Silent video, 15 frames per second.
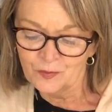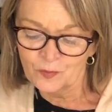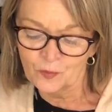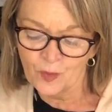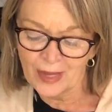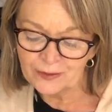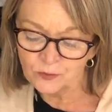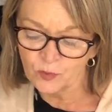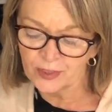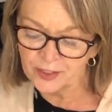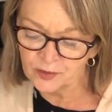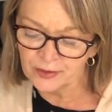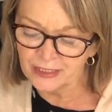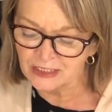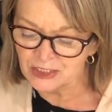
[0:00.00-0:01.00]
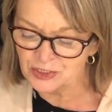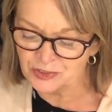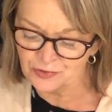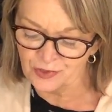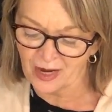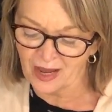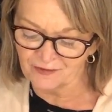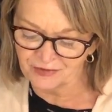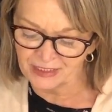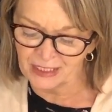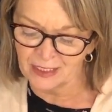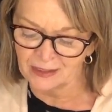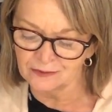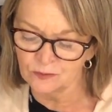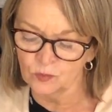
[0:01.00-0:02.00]
when we're
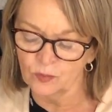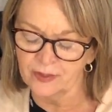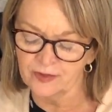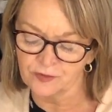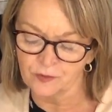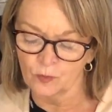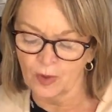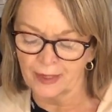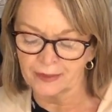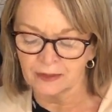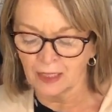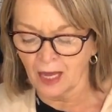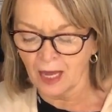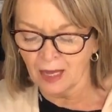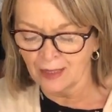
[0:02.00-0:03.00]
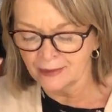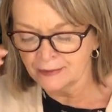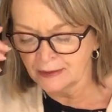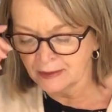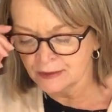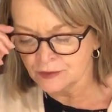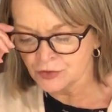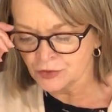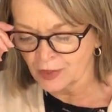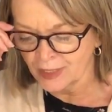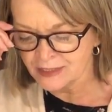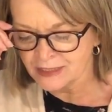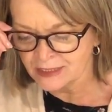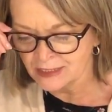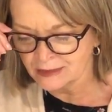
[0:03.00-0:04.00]
extravagant with what God
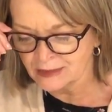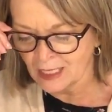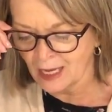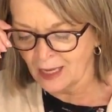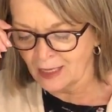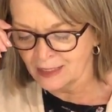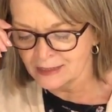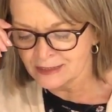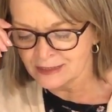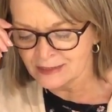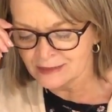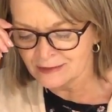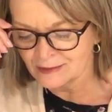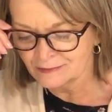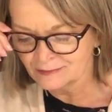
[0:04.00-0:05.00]
entrusted to us,